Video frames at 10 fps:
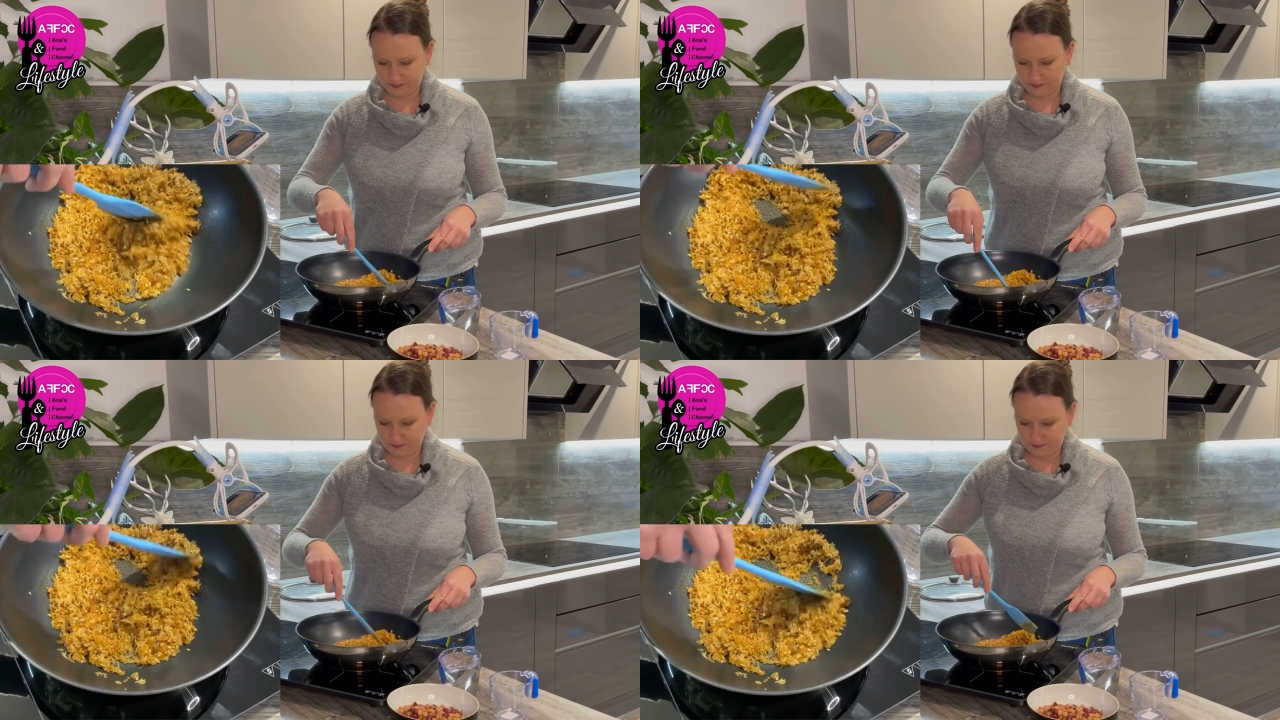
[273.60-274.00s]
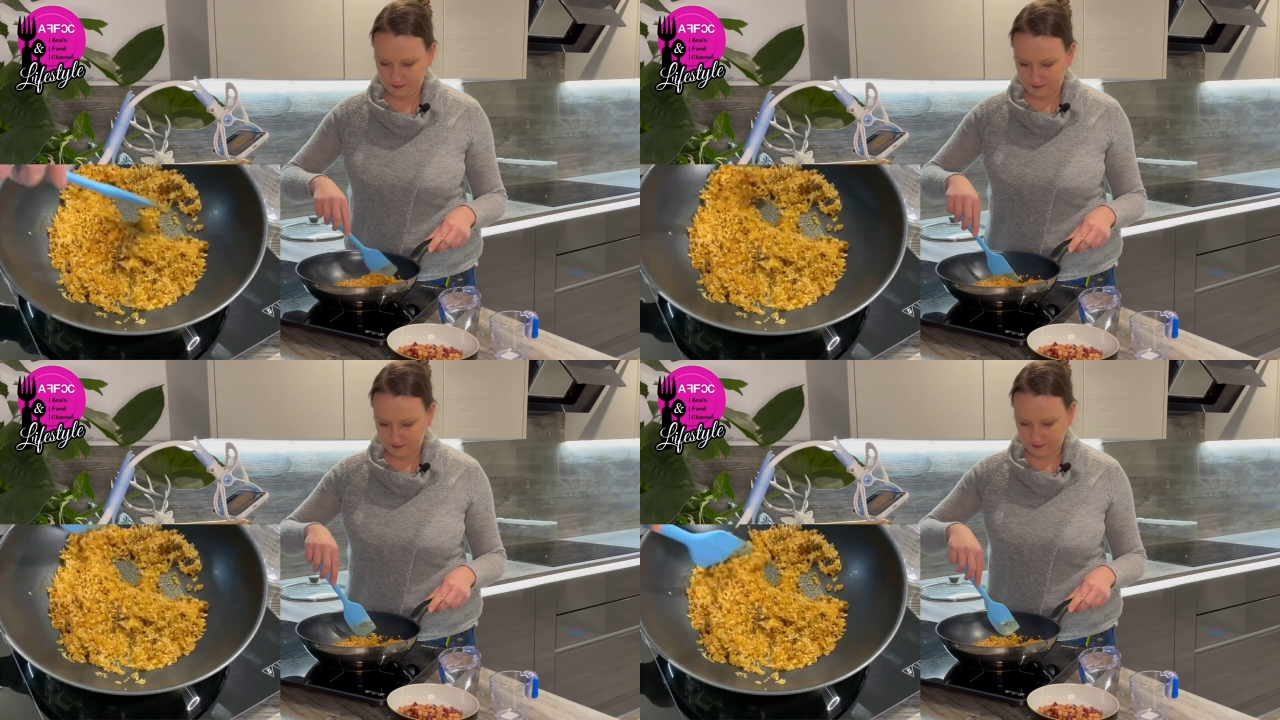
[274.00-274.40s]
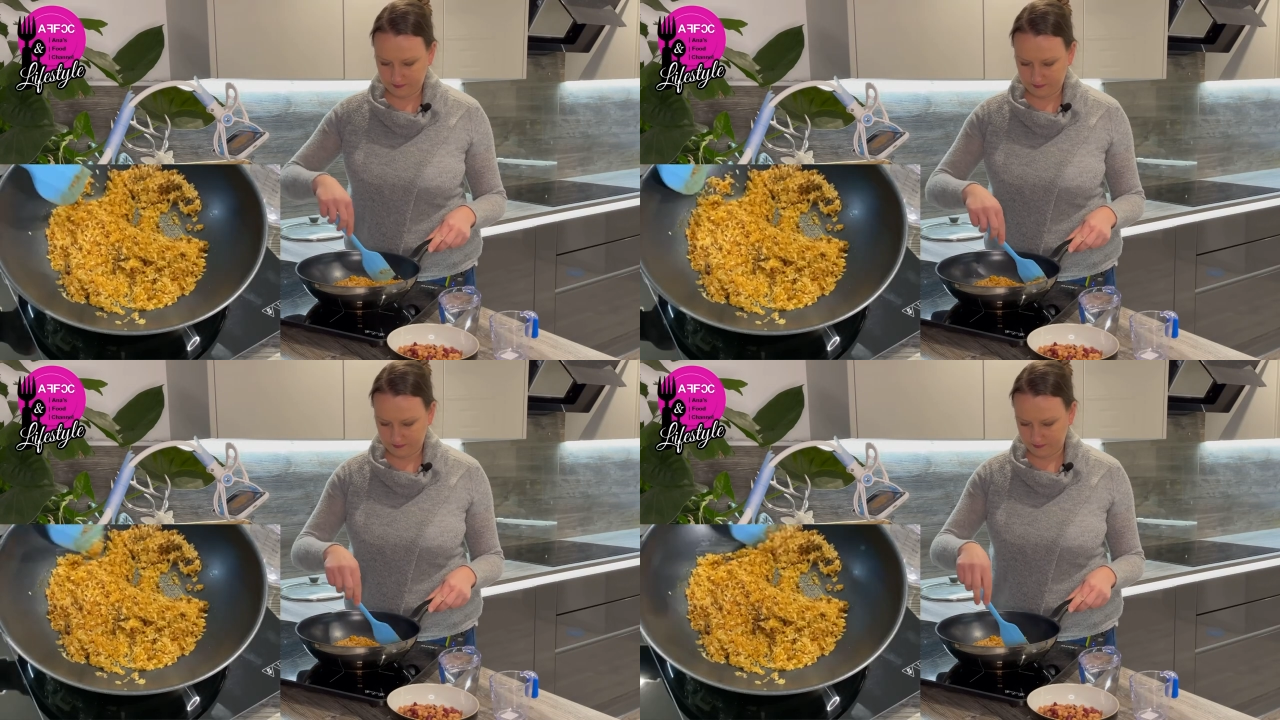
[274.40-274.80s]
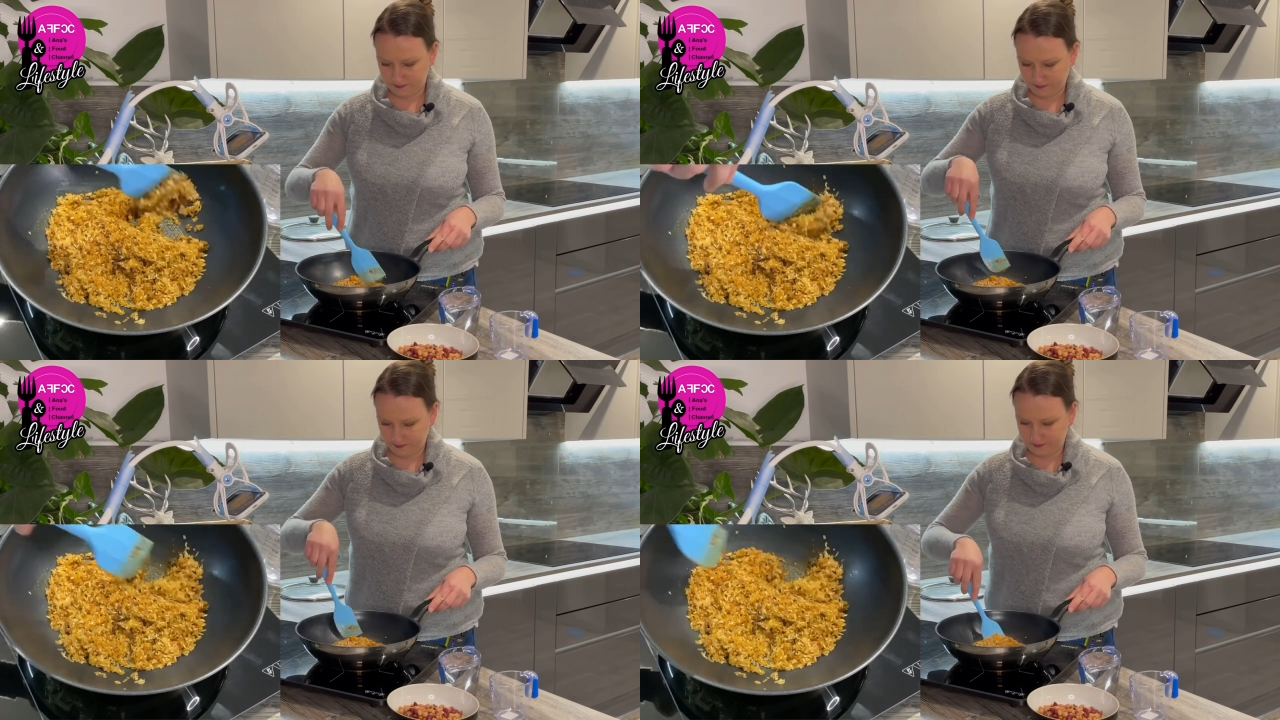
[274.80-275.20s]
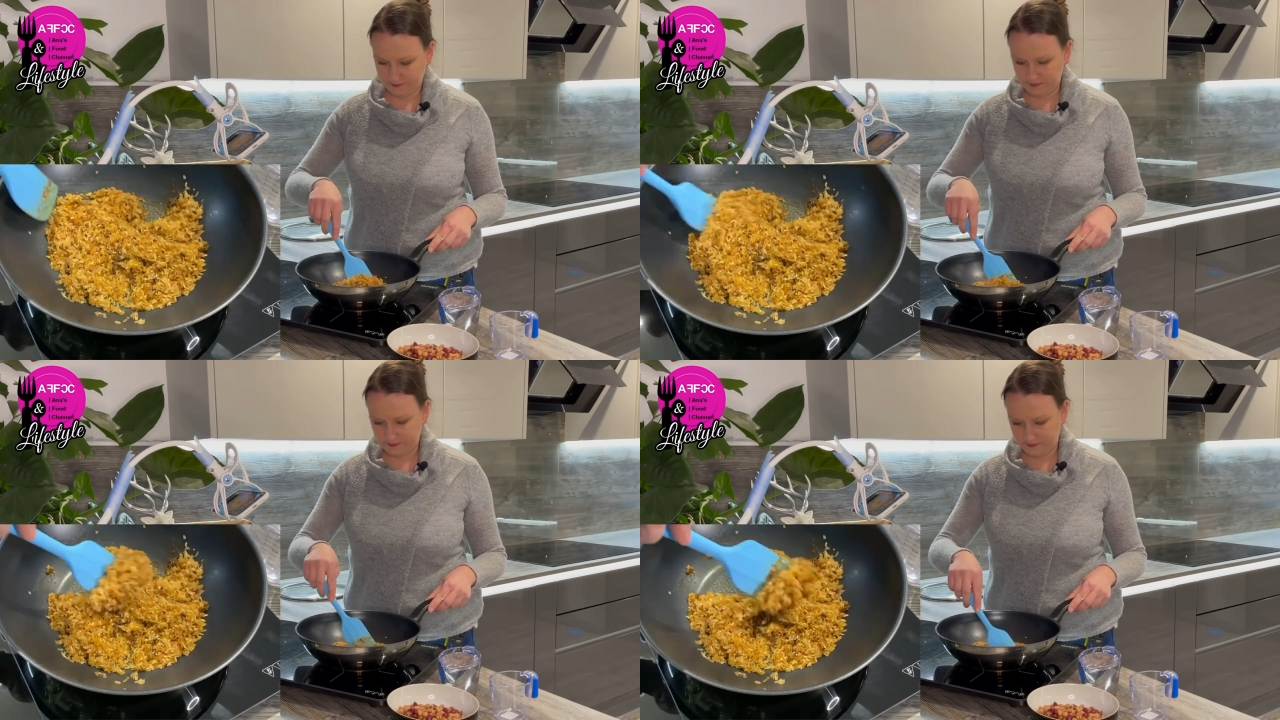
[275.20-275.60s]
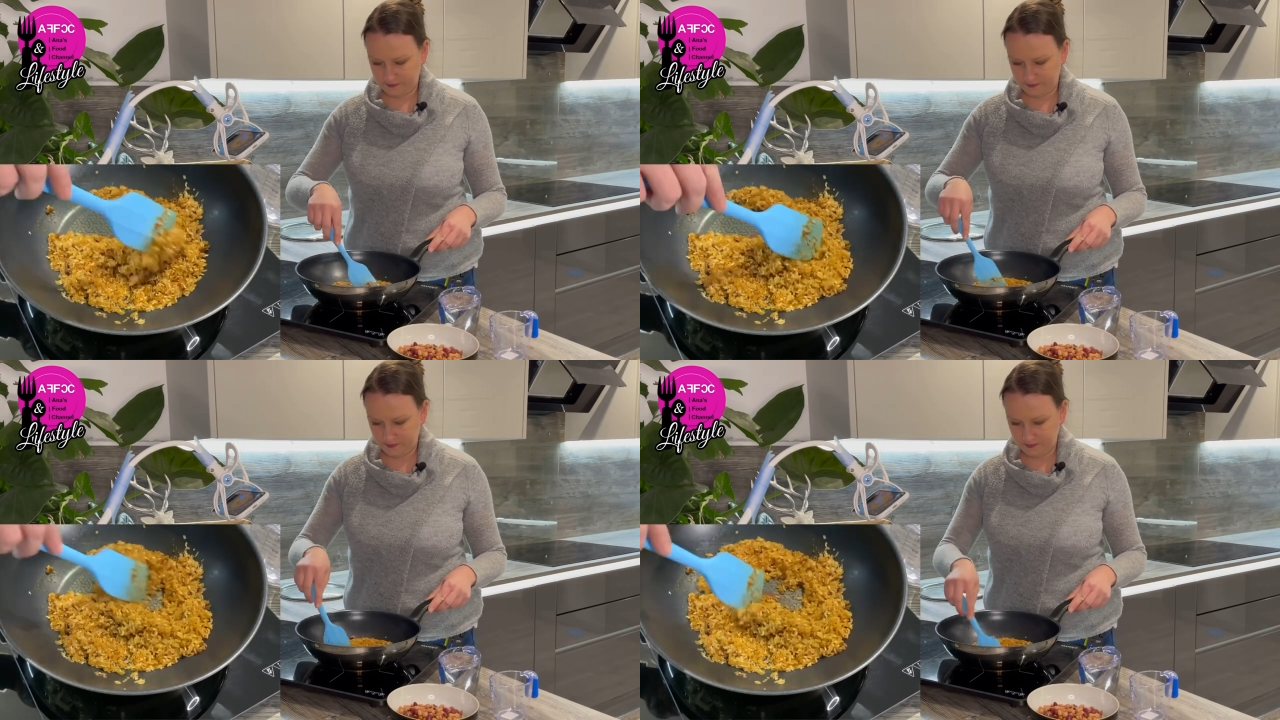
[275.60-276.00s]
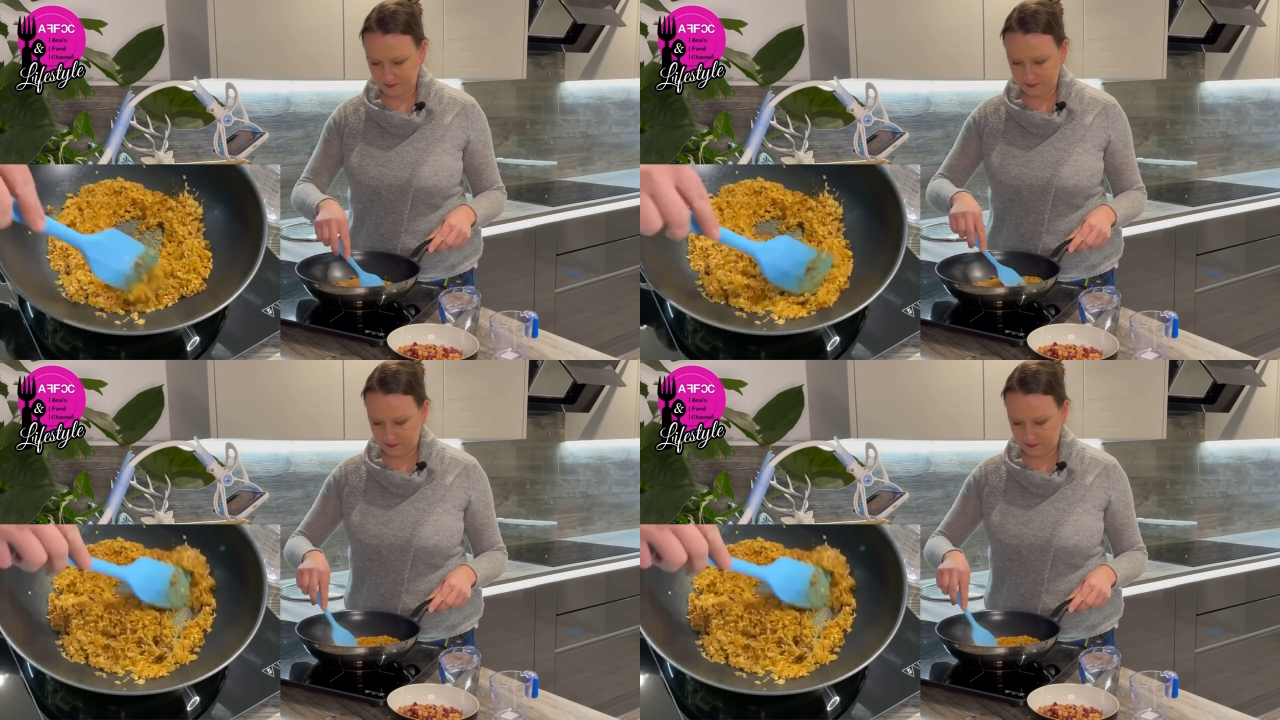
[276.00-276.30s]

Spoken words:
(silence)